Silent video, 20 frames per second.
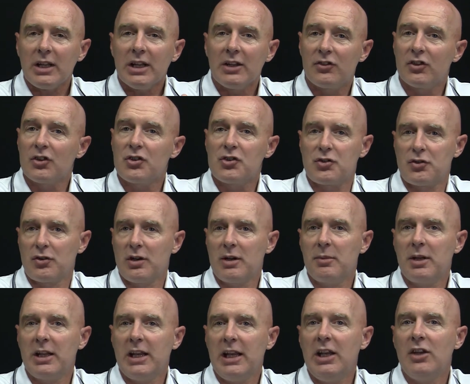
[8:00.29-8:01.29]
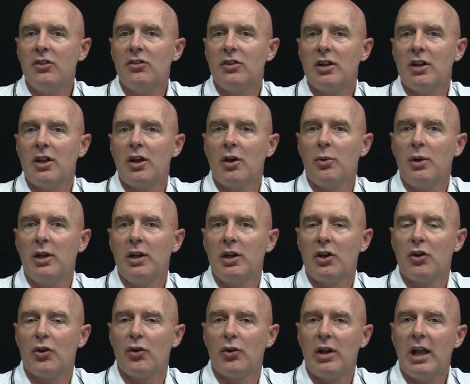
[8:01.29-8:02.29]
it's extremely easy to go in
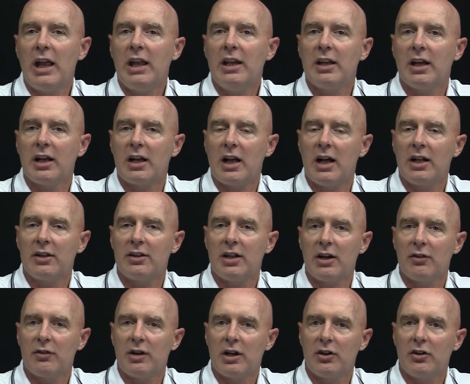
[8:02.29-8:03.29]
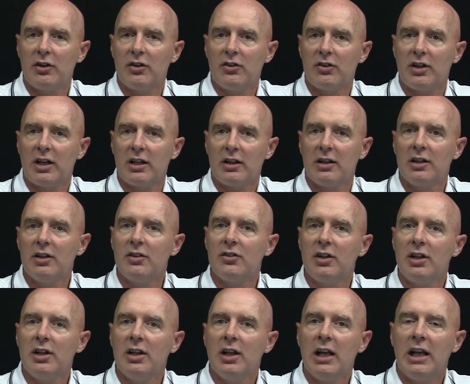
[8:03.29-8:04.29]
and create a contact record inside of
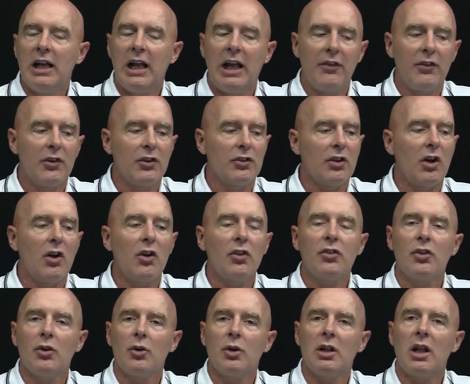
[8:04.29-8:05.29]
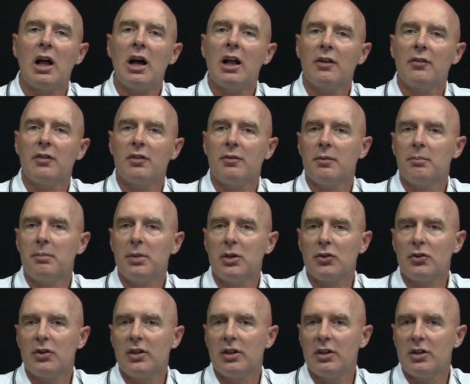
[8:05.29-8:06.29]
Lizzy, and there's also a lot of
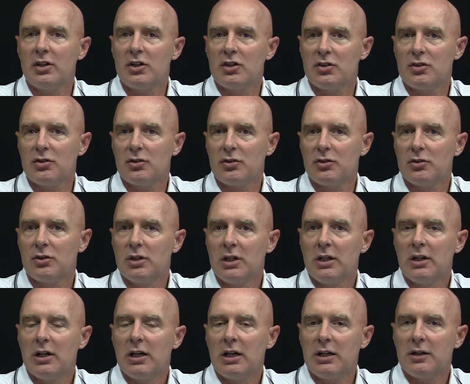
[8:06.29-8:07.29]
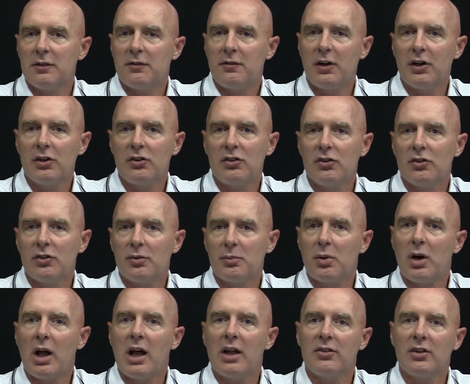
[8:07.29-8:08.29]
built-in additional functions and
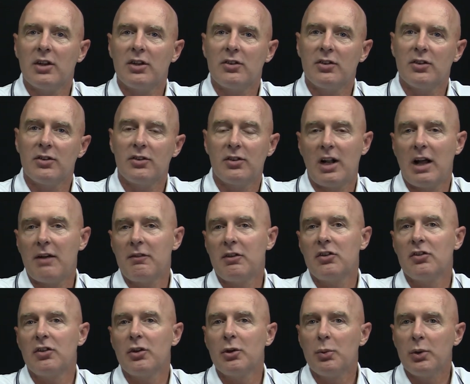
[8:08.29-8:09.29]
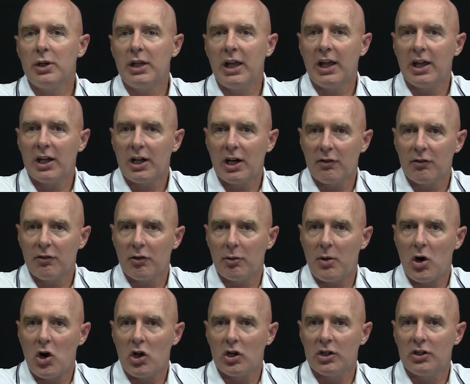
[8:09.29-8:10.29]
processes, and obviously we can't cover them
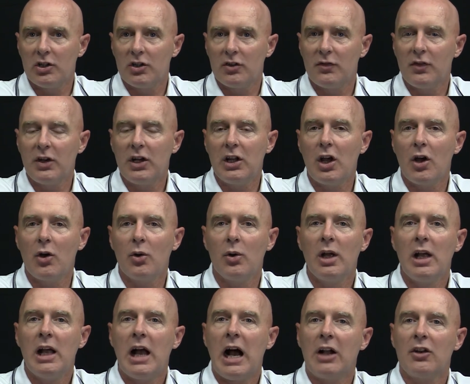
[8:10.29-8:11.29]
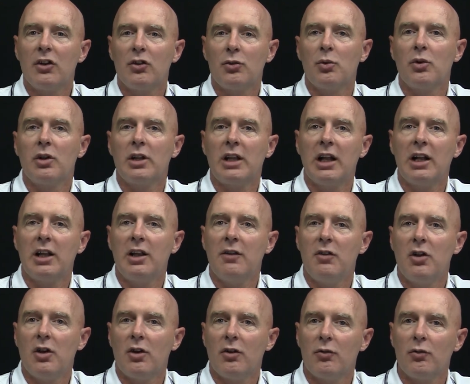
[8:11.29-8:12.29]
all in this video. I just want to kind of give
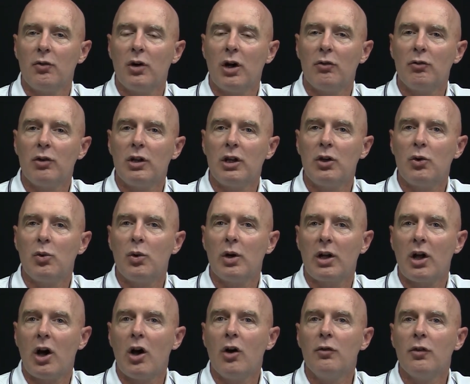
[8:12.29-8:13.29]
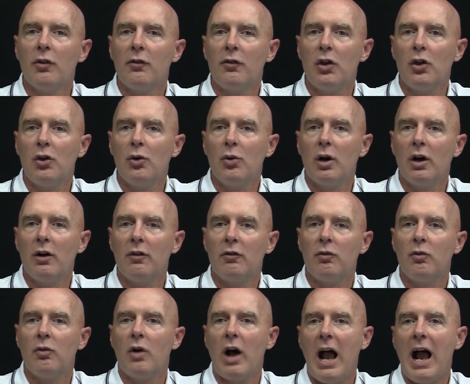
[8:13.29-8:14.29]
you a really quick overview
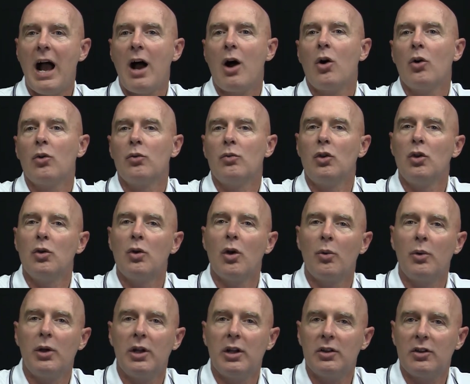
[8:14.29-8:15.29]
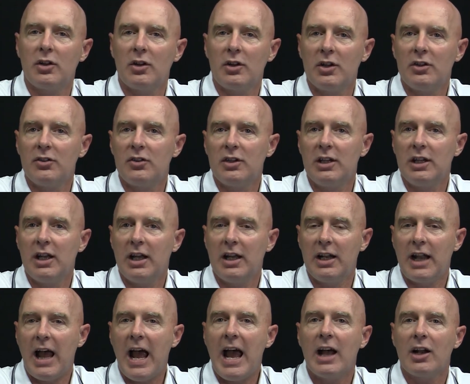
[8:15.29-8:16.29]
of how you go into Lizzy
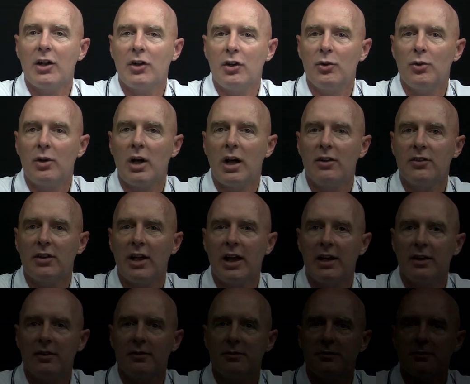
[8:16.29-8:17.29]
and add a new contact.